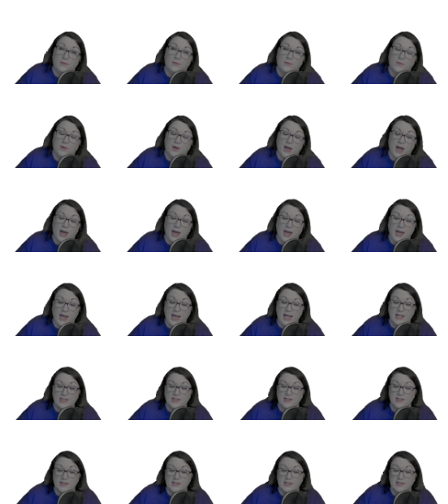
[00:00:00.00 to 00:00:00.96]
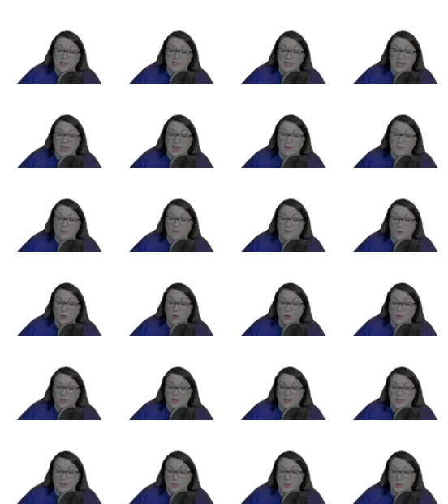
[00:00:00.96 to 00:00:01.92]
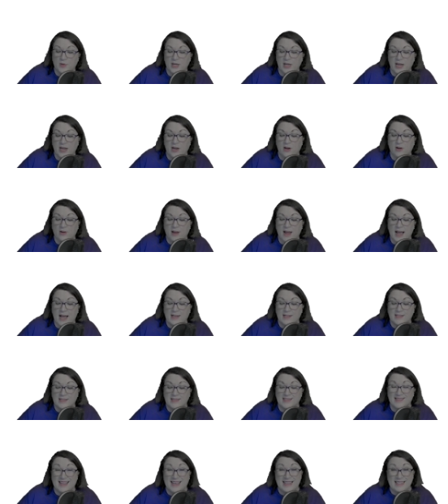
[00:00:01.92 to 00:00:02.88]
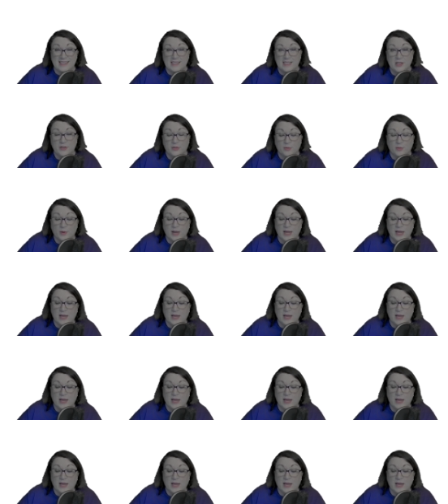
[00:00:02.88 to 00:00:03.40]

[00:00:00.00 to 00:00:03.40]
Okay, and the same for this one here, x is less than 3.